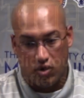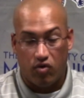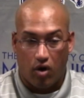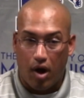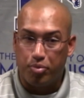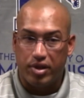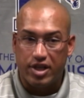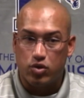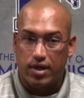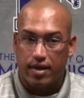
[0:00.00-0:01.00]
Overall, I'm
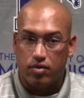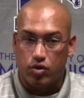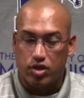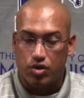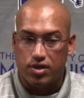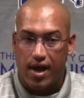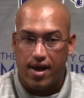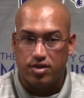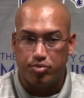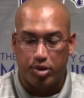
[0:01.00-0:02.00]
pleased with those
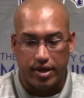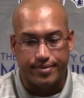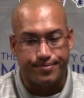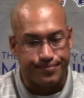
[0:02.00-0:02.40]
guys, but